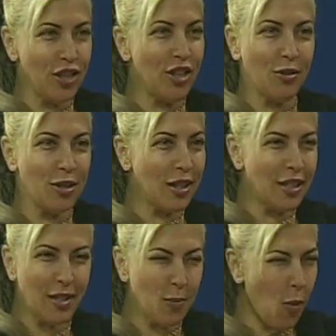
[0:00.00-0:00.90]
You know, it's like
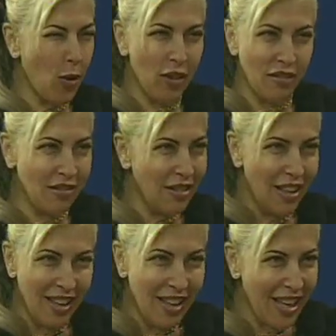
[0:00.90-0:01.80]
small little
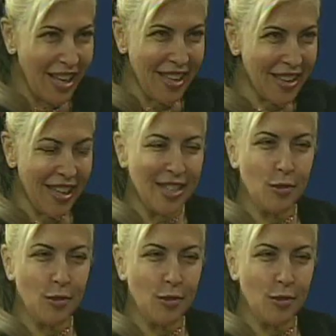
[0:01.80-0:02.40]
things